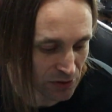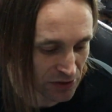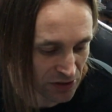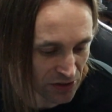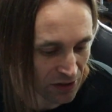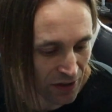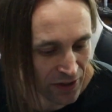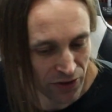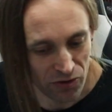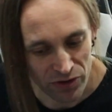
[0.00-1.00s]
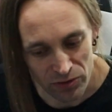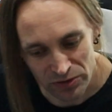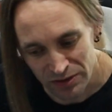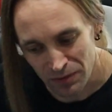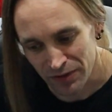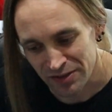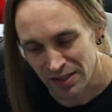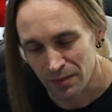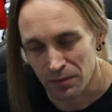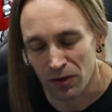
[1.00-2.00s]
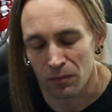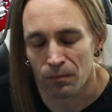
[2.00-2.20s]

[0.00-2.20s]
which you're using with the same